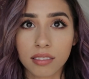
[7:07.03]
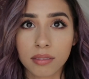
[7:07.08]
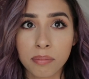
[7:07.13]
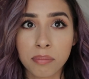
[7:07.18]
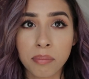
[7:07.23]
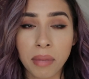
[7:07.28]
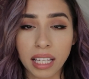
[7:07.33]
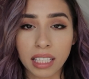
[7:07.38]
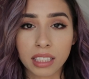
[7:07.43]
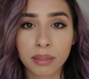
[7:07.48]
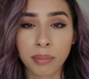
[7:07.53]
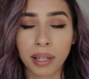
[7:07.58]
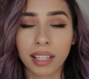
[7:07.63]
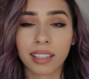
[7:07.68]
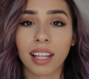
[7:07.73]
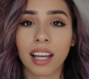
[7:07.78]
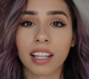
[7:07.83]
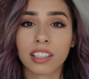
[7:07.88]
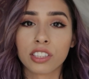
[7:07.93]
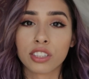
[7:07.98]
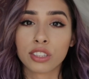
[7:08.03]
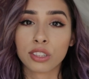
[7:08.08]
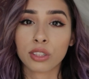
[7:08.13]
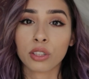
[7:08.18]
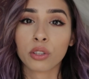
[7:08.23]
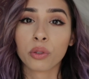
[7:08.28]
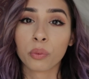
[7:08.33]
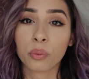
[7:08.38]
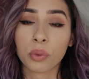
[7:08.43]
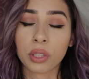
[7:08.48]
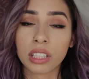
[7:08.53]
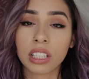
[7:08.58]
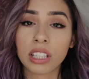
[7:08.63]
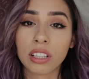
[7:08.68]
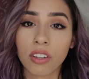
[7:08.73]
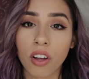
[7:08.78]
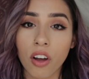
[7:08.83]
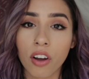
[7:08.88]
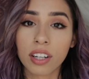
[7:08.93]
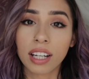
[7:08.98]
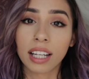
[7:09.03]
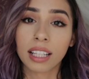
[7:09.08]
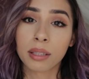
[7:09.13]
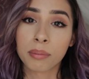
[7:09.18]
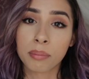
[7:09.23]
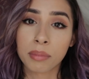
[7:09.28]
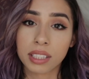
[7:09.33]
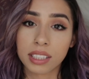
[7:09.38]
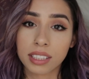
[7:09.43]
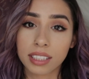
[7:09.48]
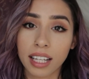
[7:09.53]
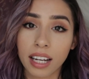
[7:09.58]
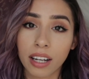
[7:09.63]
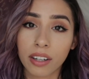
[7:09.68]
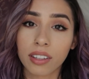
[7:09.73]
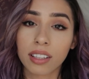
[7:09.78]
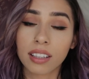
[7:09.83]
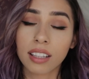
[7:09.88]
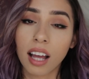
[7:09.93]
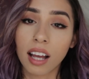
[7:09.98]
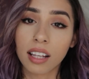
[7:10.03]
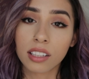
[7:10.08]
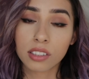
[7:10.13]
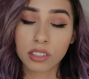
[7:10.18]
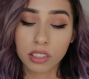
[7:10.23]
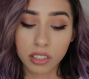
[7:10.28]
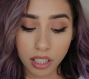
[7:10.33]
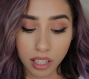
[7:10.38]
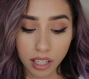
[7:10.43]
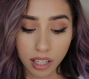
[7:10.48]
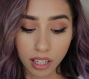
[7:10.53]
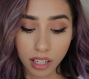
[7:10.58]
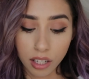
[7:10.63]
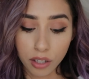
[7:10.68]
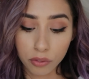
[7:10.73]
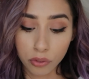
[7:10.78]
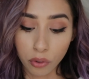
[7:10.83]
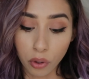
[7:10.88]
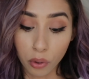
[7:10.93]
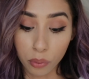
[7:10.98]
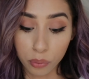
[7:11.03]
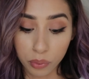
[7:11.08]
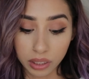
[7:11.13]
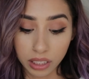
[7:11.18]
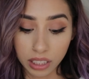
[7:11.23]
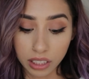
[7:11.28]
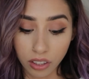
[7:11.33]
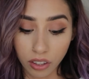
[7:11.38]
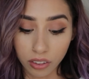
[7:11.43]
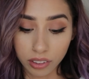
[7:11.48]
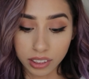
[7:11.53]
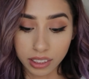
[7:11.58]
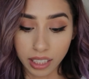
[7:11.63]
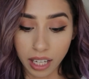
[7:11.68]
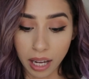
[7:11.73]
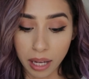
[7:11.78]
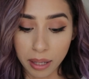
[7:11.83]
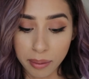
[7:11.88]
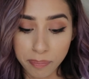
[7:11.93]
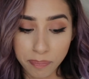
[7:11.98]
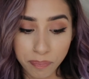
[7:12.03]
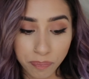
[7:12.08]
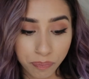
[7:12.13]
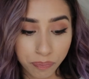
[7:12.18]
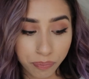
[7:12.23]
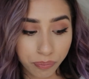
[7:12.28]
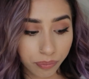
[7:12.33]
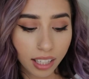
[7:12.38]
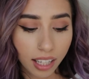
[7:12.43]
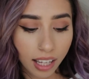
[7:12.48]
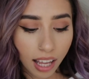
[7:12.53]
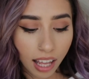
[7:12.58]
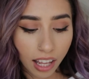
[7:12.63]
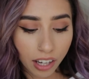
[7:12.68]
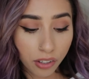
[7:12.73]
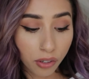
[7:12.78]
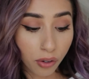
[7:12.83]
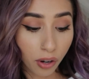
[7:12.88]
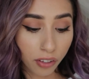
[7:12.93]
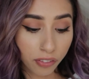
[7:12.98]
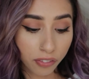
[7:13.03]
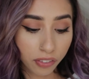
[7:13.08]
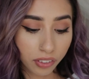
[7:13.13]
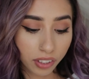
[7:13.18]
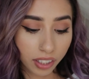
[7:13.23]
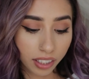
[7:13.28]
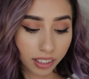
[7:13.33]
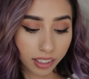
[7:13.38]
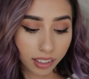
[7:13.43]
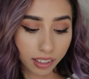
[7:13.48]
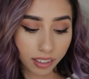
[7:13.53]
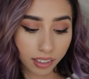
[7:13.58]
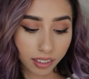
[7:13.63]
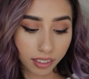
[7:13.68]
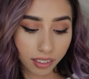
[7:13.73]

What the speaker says: makes my lashes look really long and the mascara lasts for a really long time. I don't know, I feel like